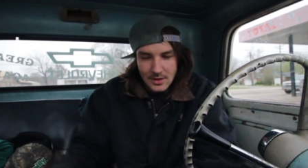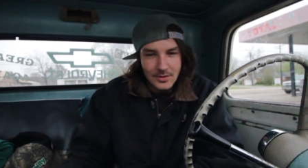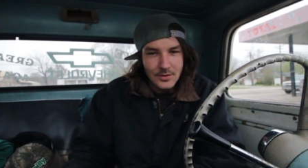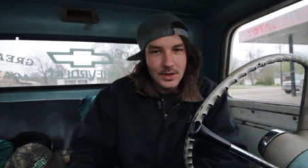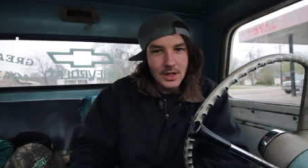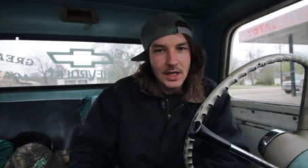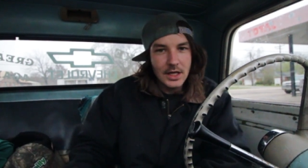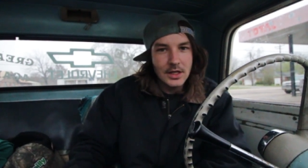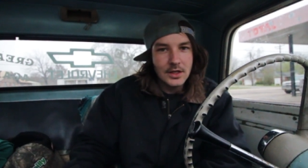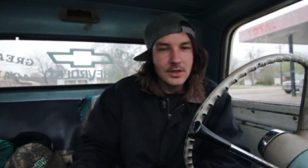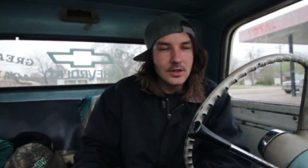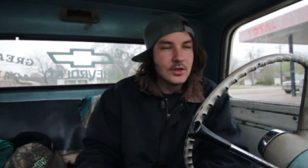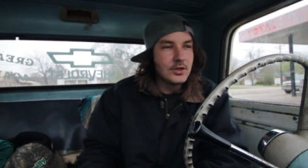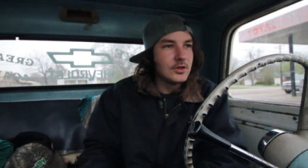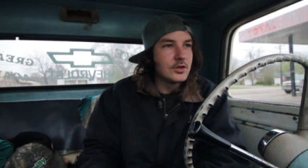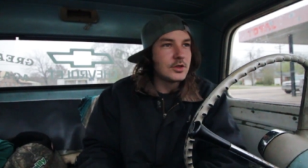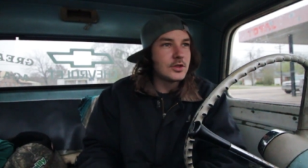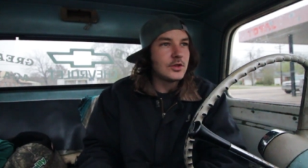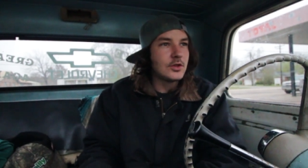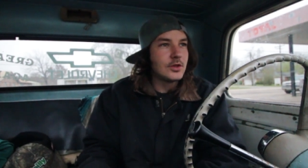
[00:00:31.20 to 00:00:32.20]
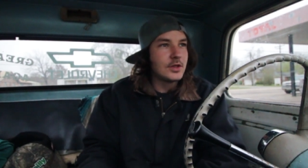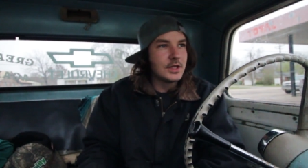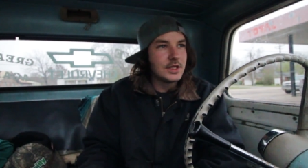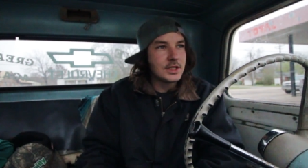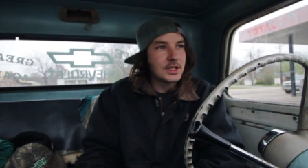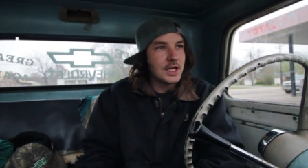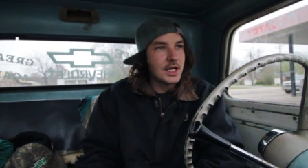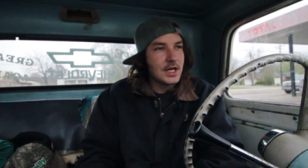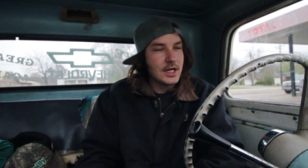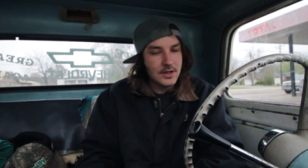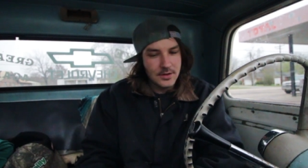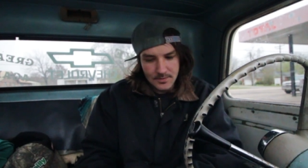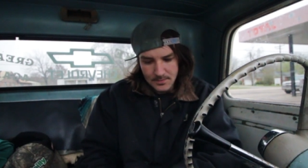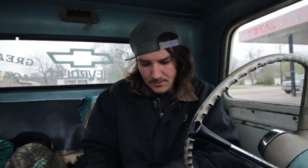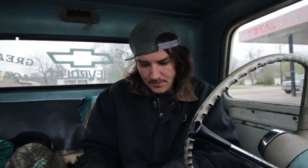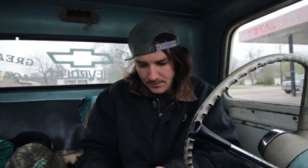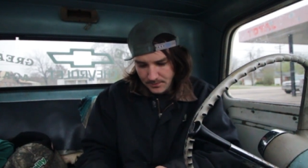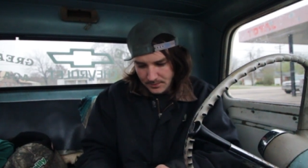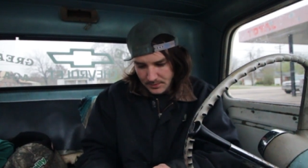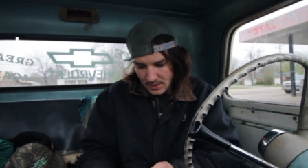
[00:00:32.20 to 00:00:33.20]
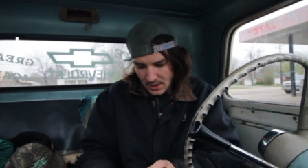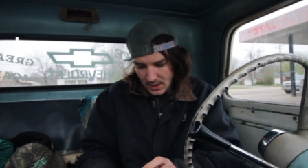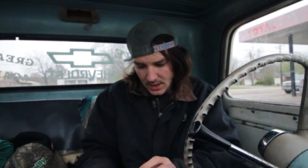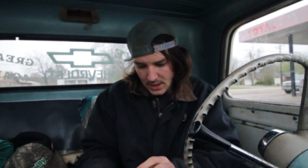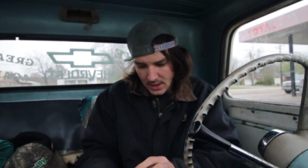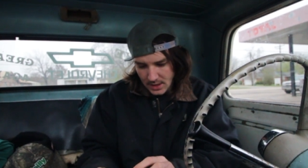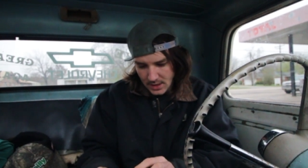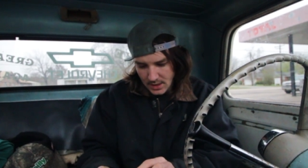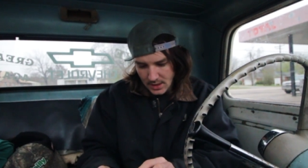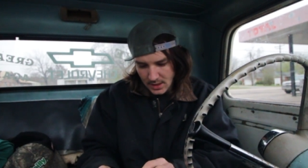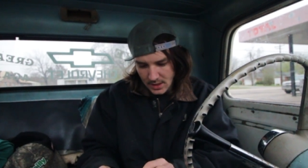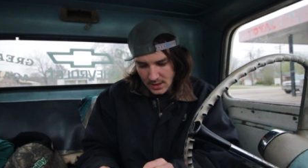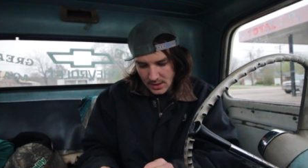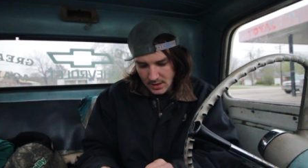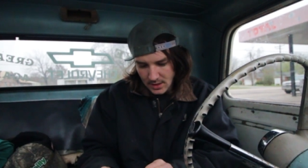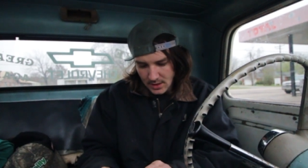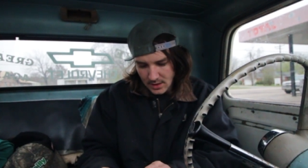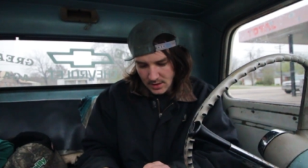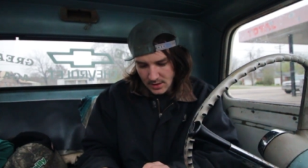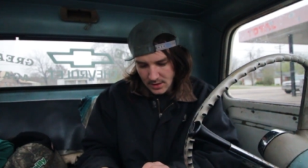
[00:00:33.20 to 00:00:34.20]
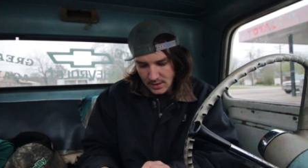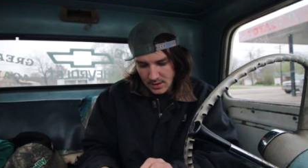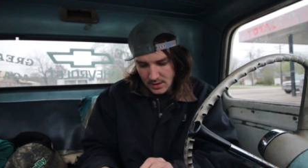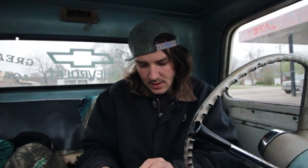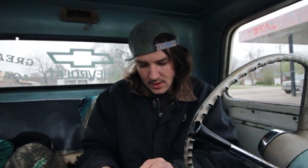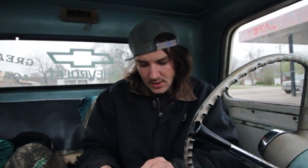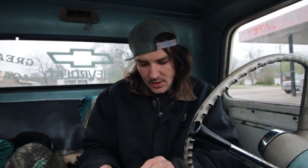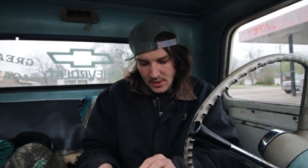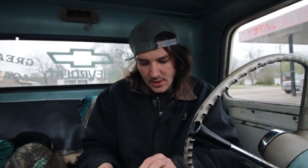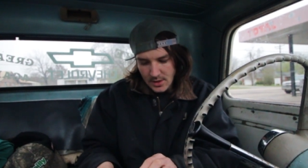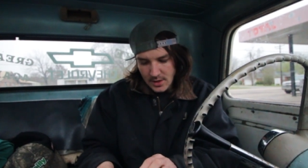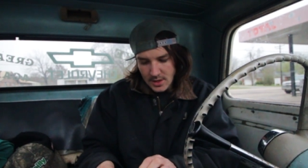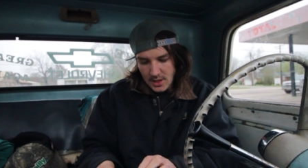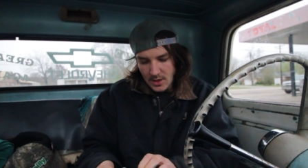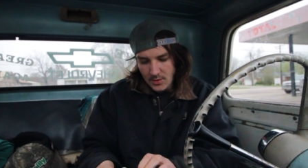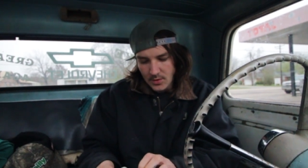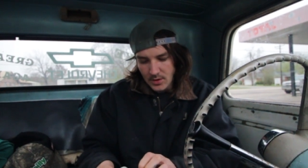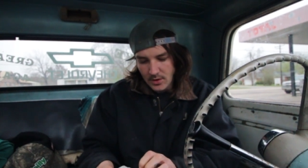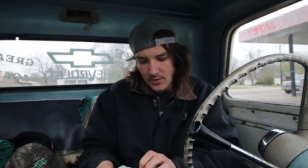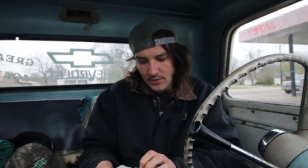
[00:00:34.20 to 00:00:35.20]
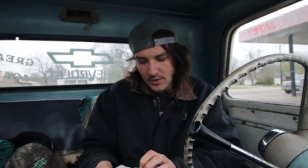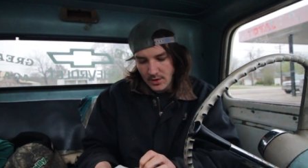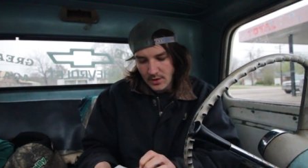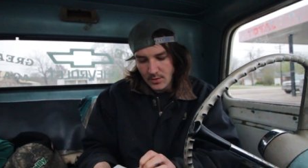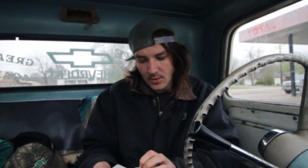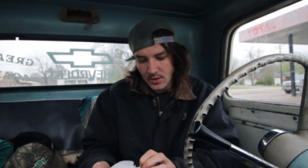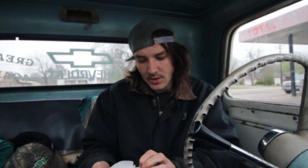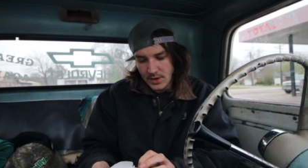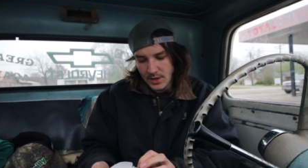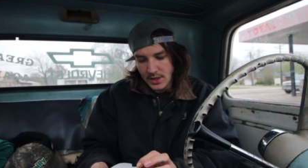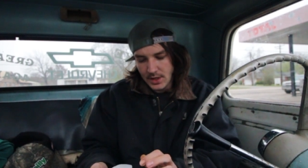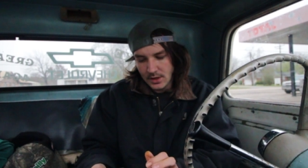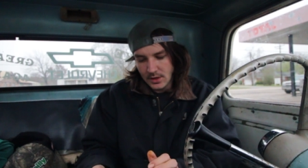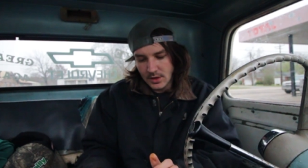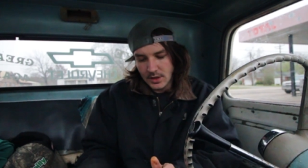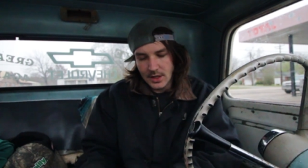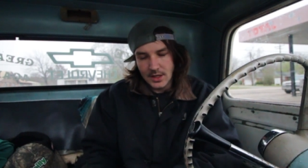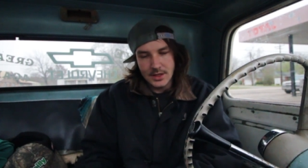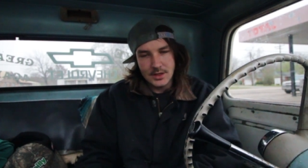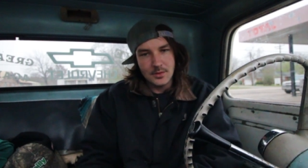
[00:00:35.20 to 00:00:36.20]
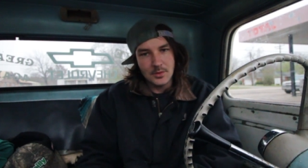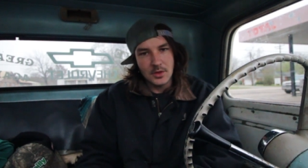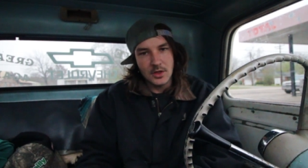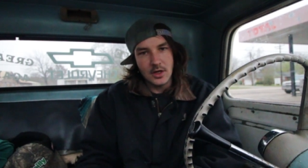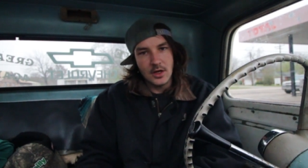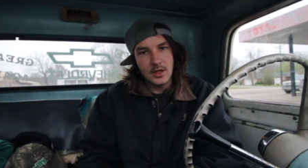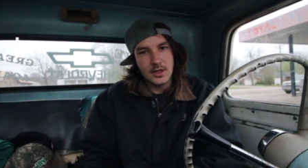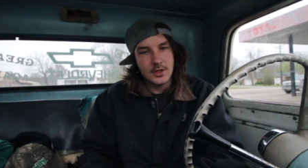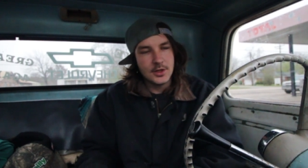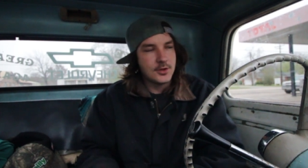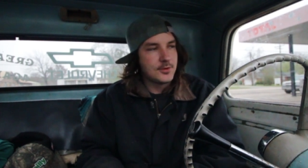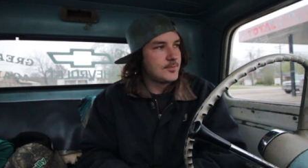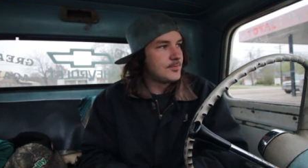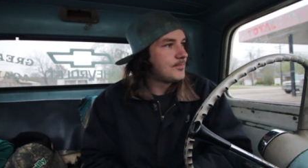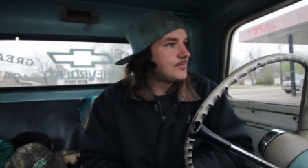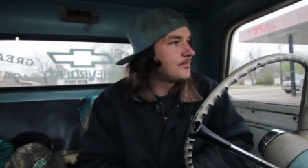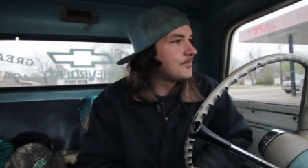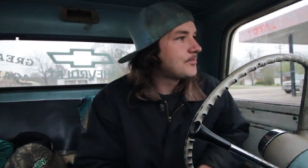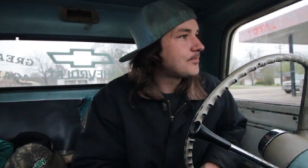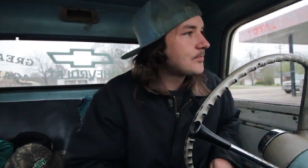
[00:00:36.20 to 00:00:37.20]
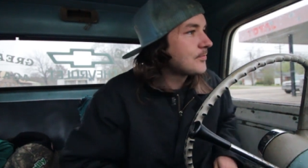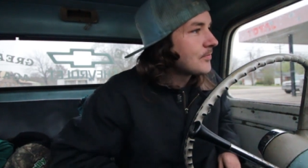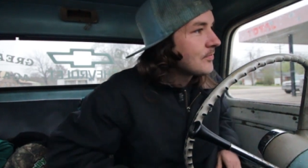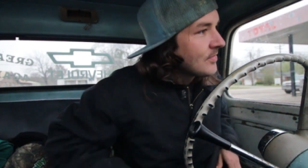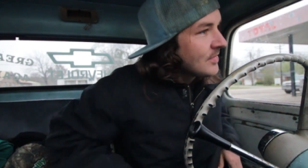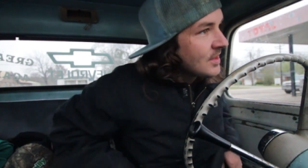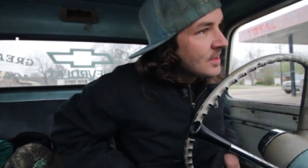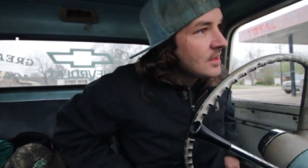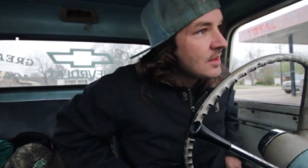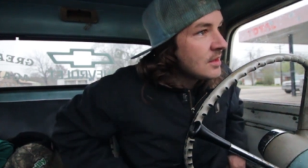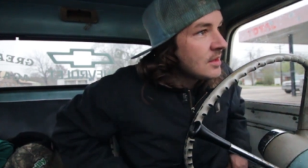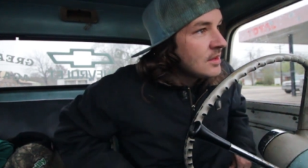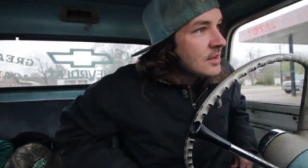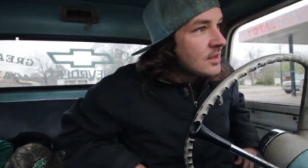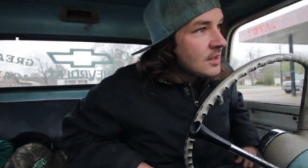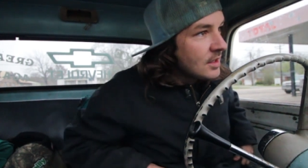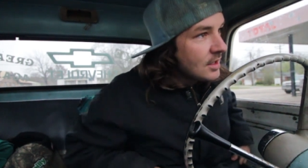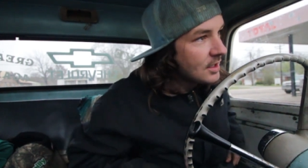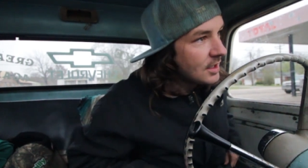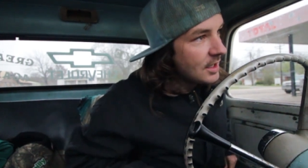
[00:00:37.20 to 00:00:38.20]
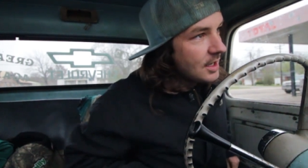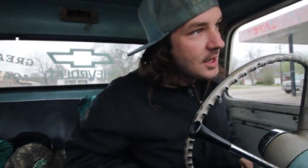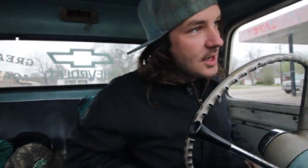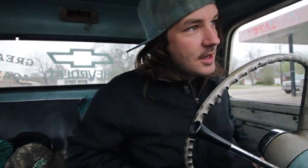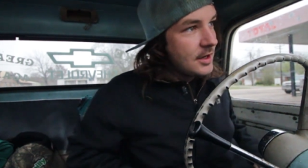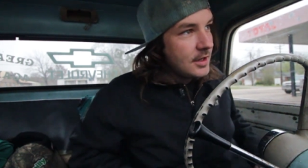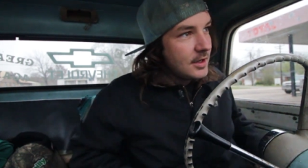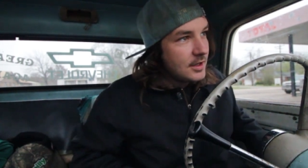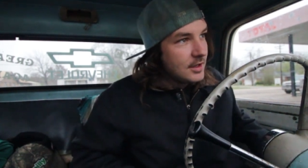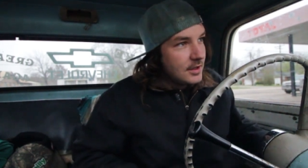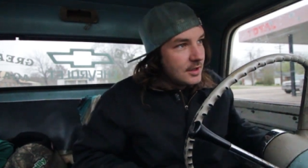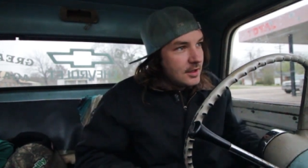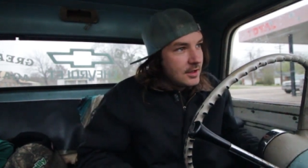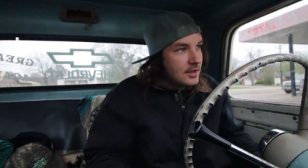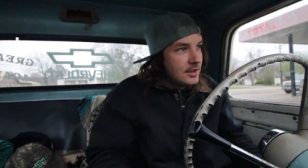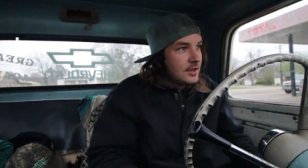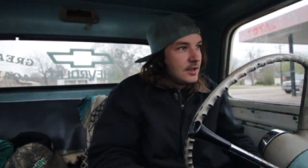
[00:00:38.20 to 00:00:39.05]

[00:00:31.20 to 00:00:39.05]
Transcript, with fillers: we got a new store in town, and uh, I went over there one day to look at some guns, and uh,